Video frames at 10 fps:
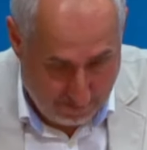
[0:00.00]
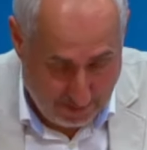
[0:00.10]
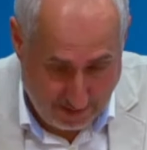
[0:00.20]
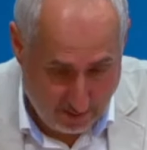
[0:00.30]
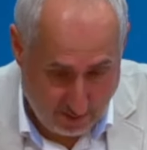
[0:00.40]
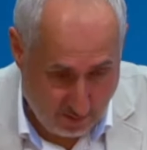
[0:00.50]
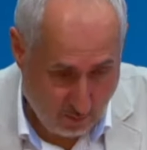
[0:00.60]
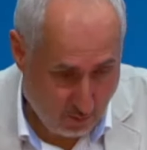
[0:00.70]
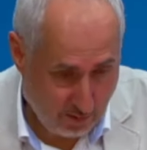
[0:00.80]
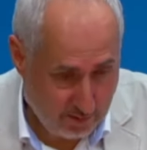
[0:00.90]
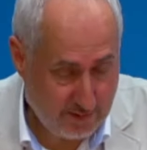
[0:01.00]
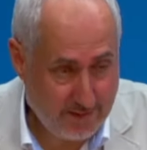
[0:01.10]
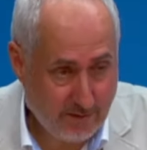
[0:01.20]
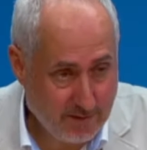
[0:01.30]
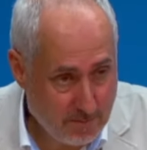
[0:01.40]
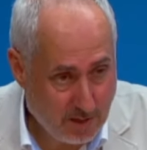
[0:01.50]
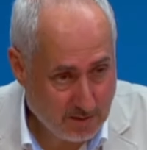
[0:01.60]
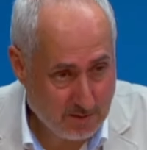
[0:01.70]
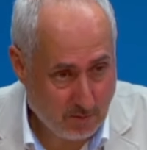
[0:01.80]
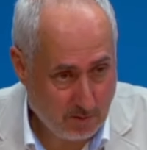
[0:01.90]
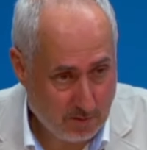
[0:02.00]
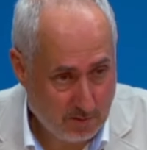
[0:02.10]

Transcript: make our work nearly impossible.